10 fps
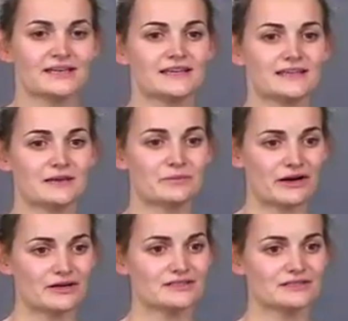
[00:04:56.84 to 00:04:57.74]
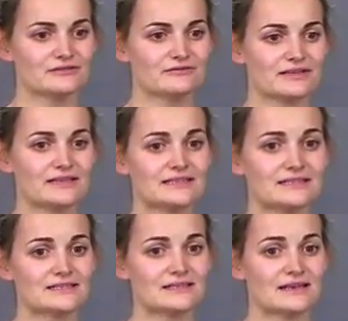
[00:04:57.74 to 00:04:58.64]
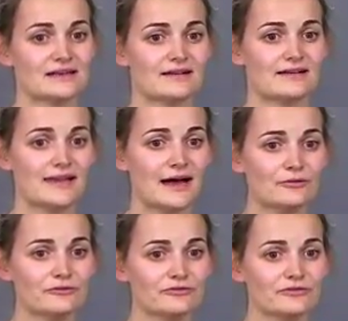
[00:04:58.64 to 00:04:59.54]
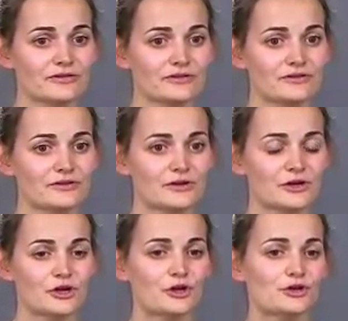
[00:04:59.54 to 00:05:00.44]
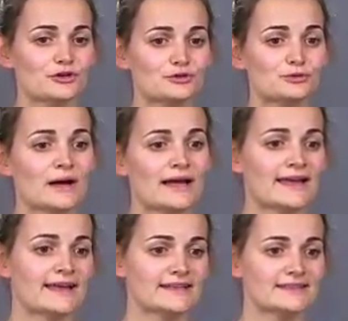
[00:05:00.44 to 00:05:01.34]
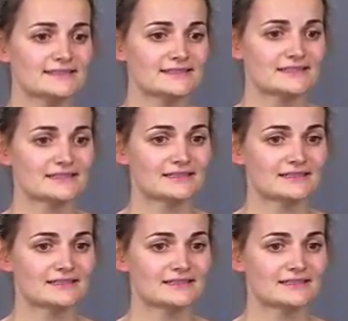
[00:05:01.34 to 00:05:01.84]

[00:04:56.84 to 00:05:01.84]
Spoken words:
in the imperative is lauf. du hältst